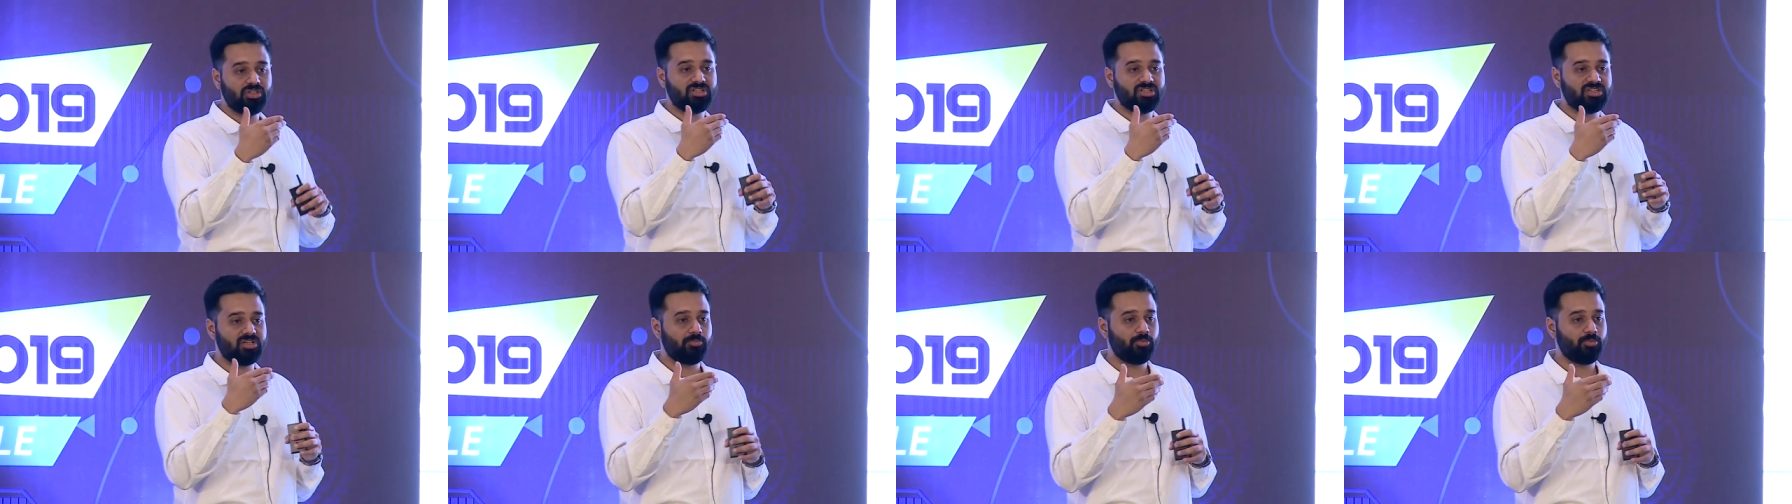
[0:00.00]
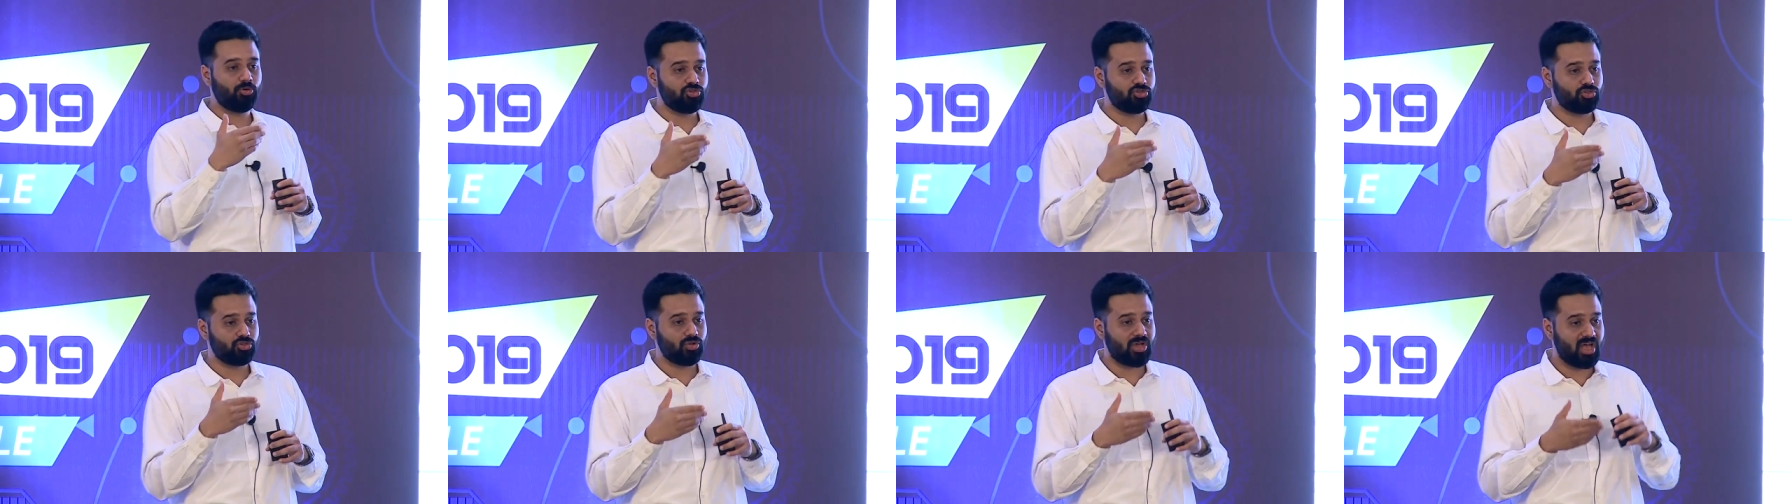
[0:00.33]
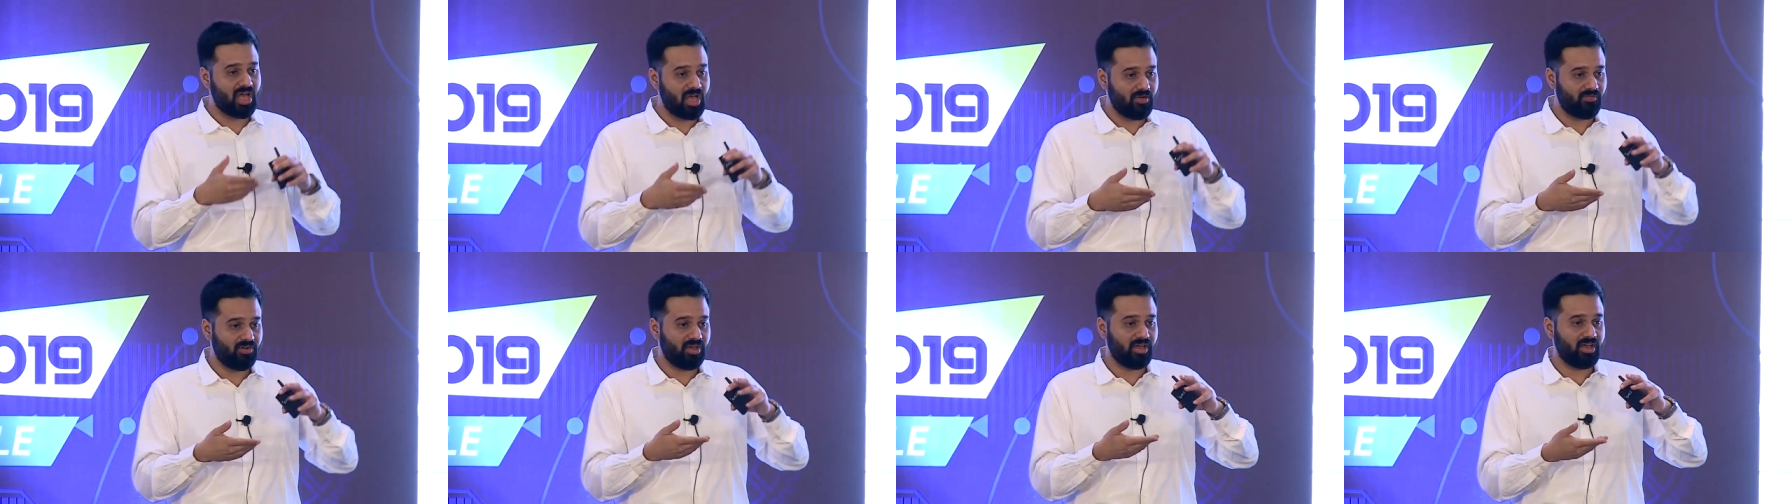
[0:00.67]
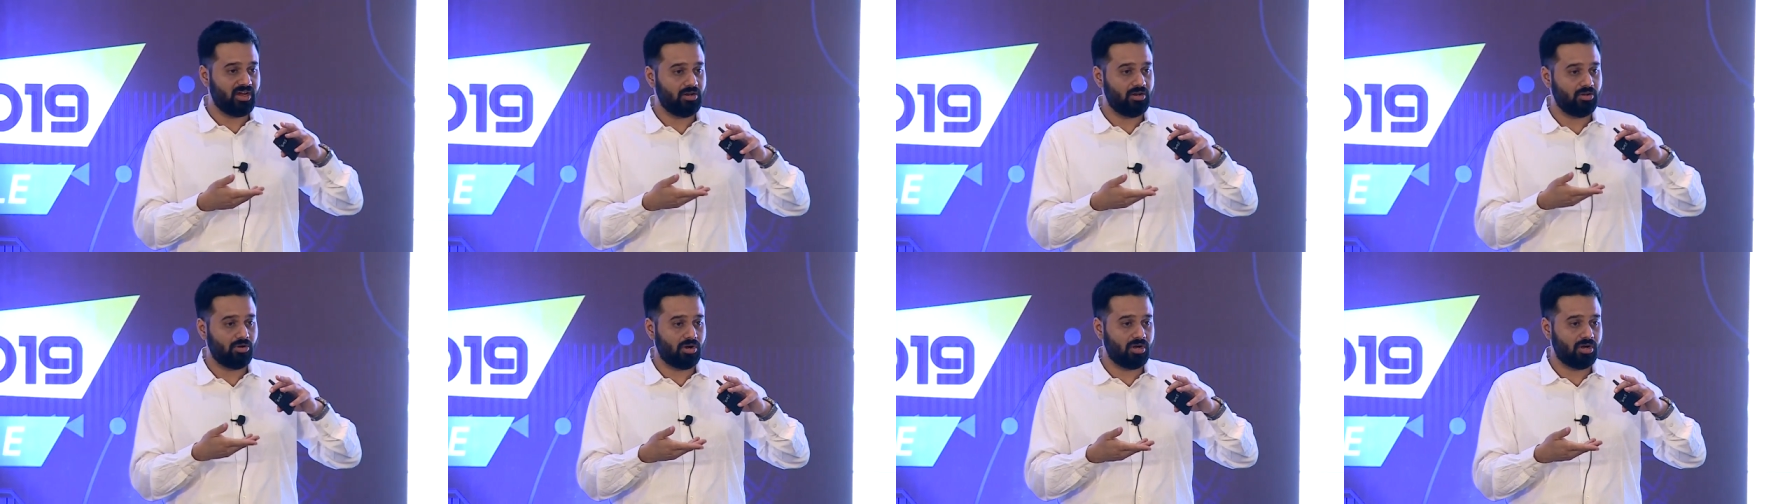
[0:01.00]
they're supposed to have a
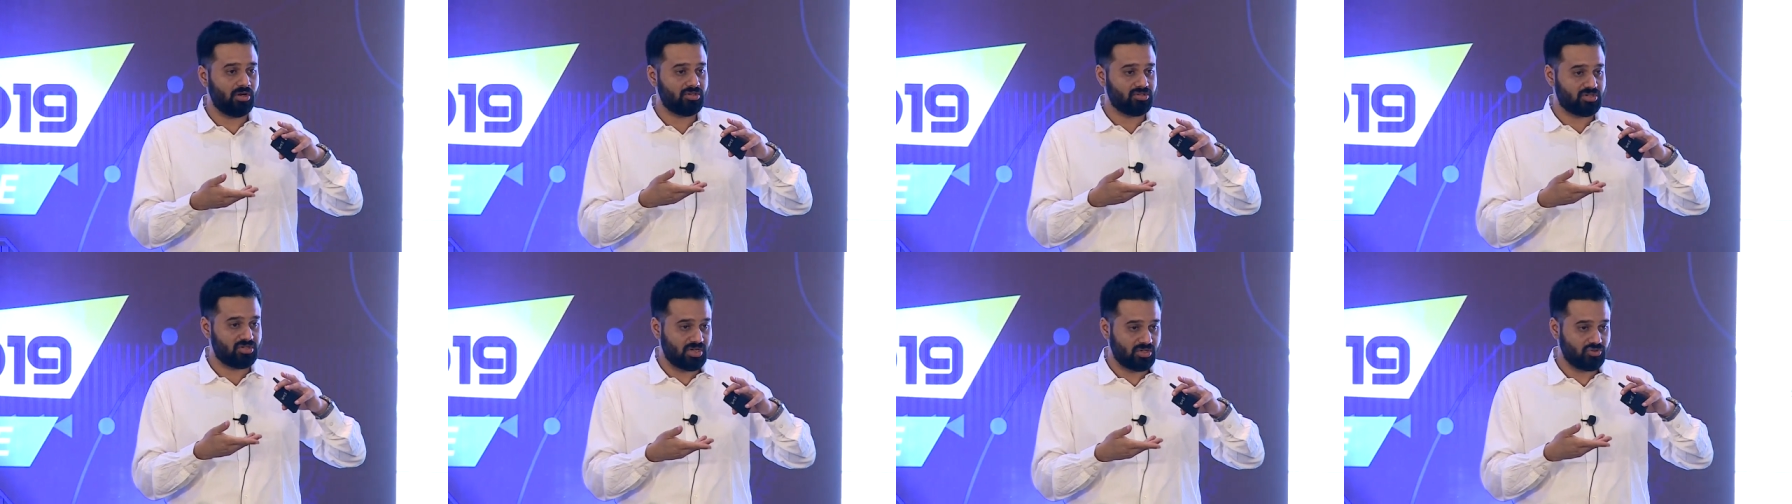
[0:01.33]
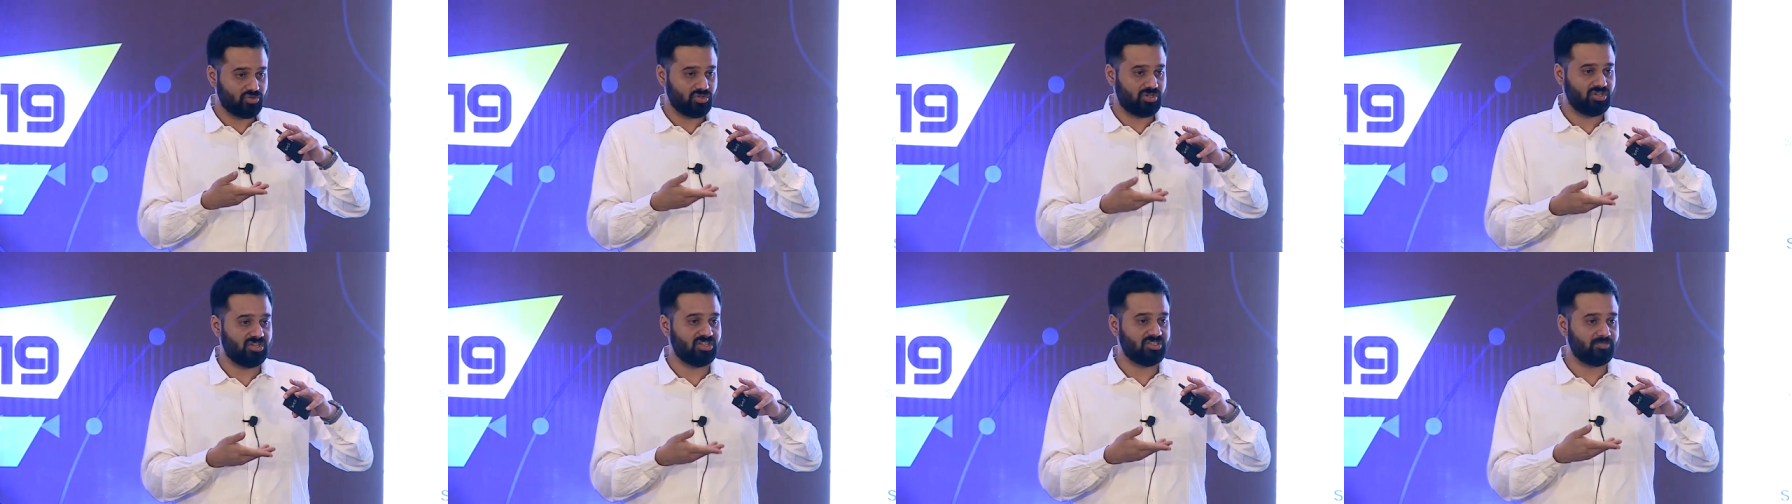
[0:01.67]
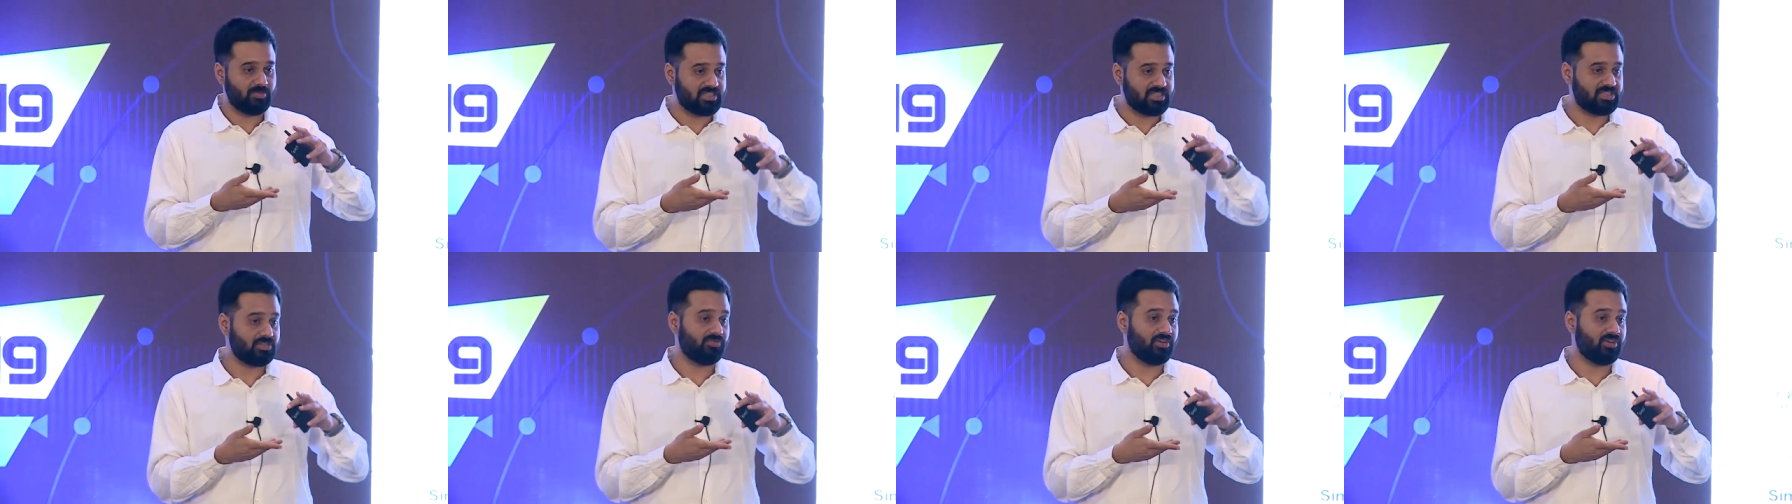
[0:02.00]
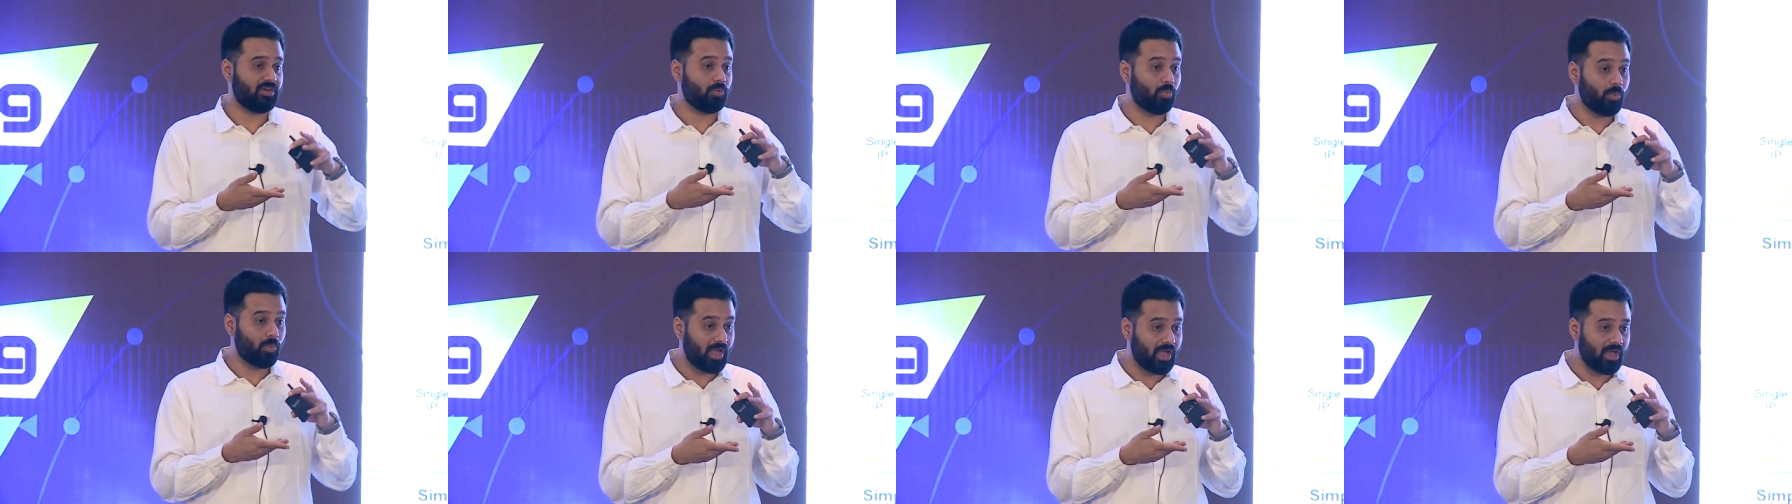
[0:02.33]
header order structure in a specific
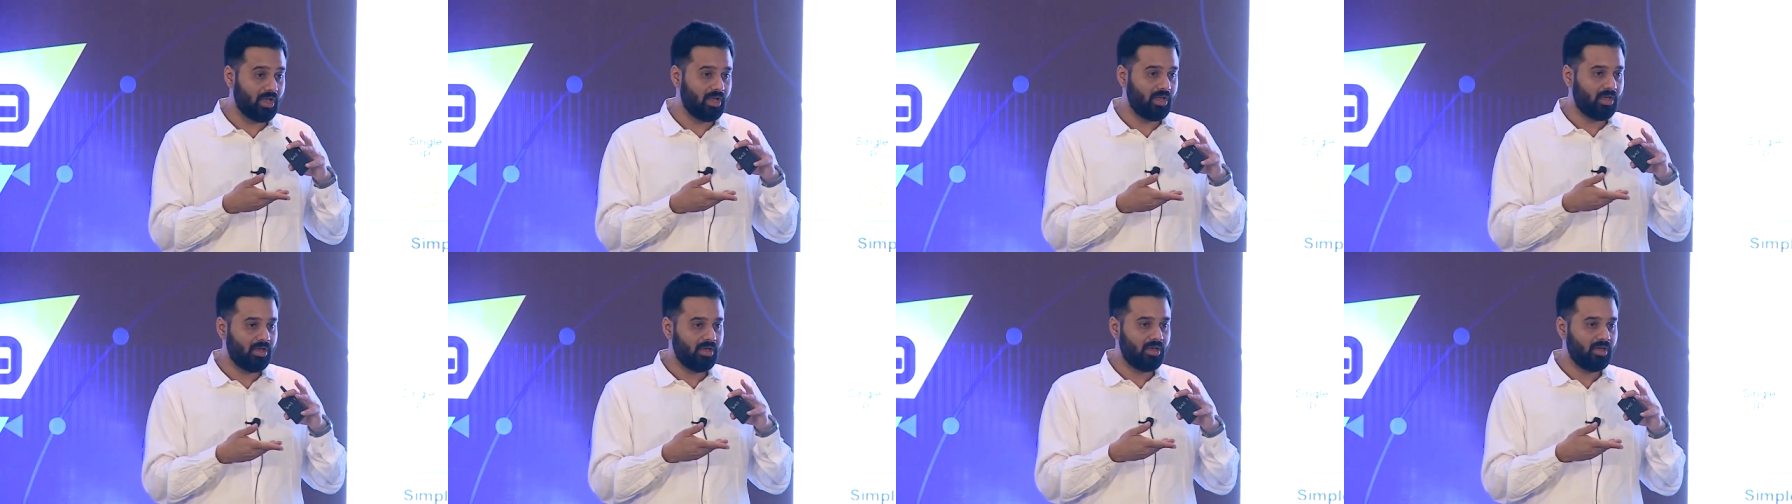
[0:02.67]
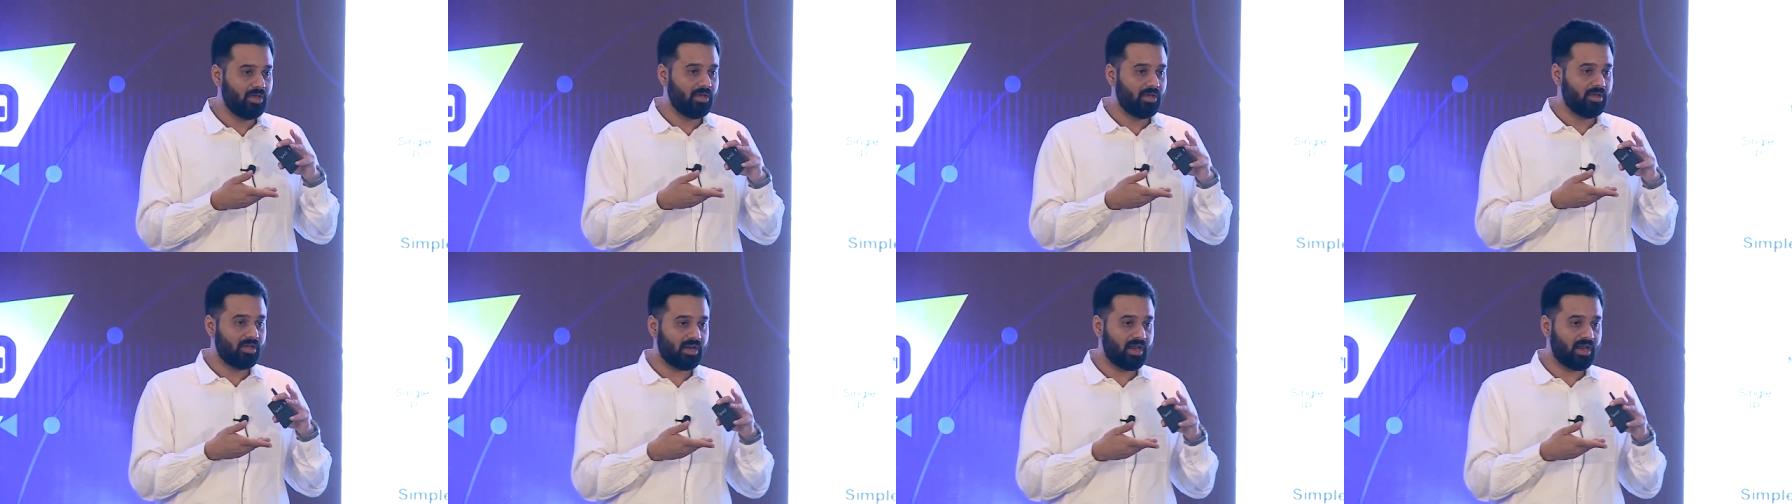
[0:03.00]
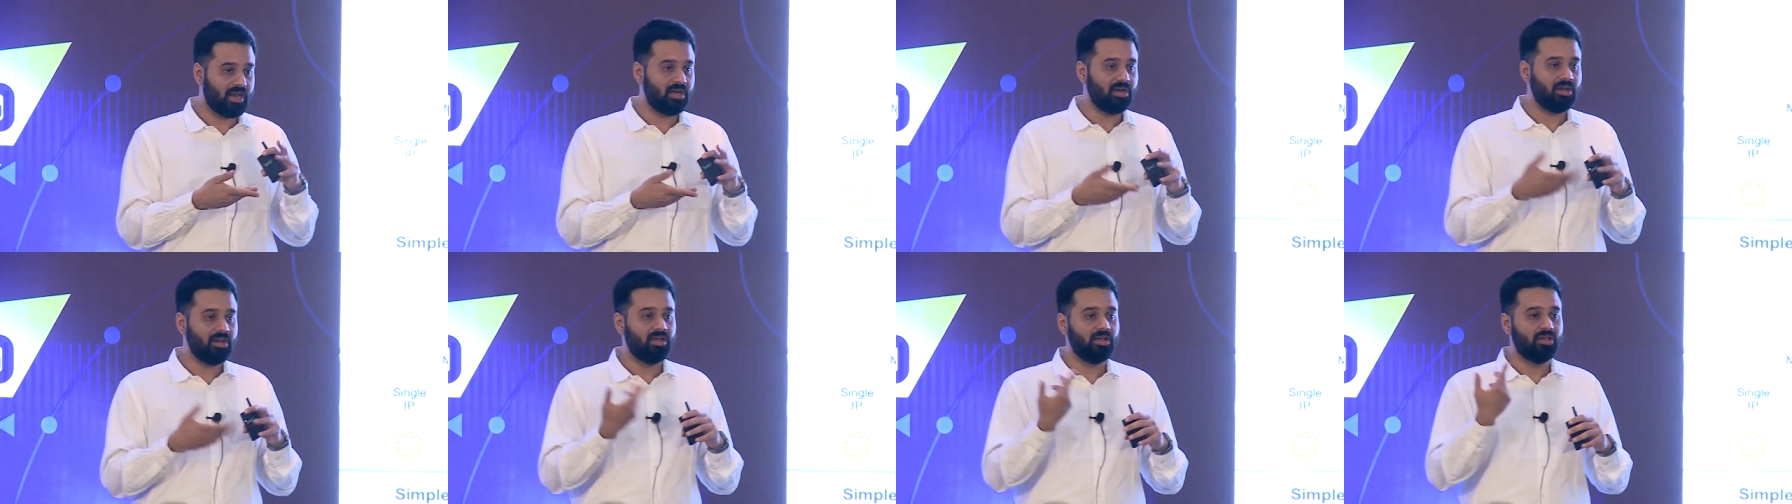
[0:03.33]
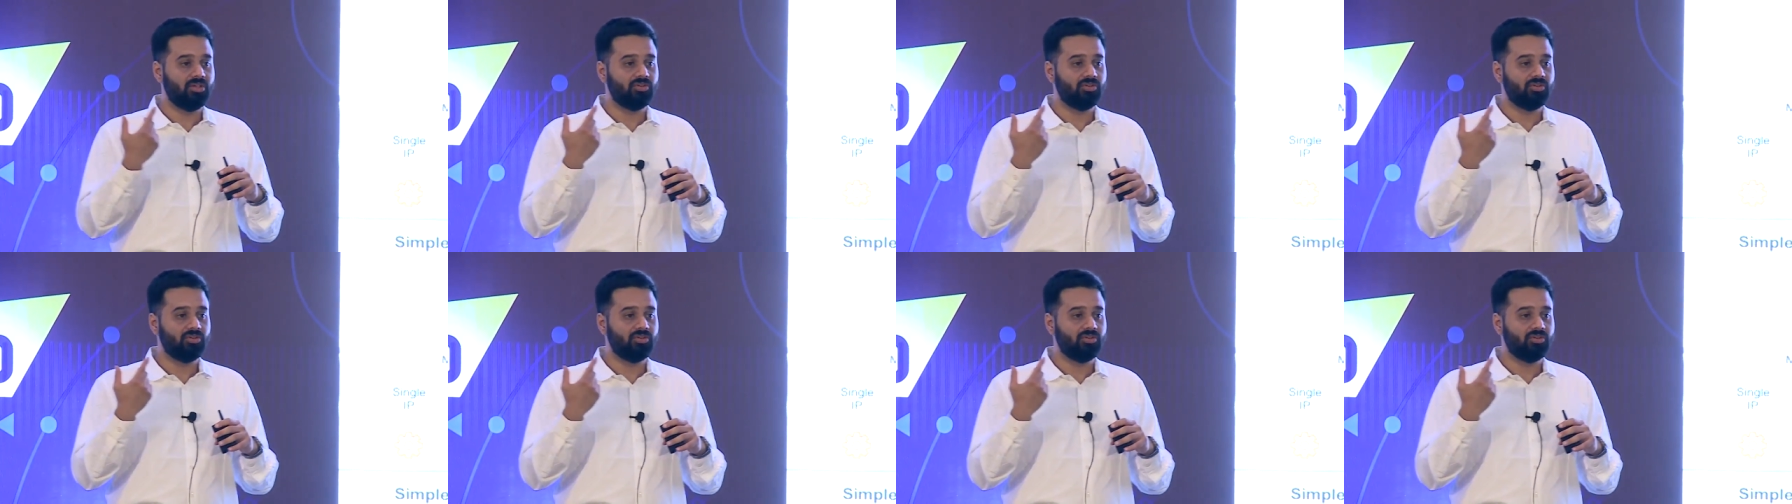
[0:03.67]
way, right?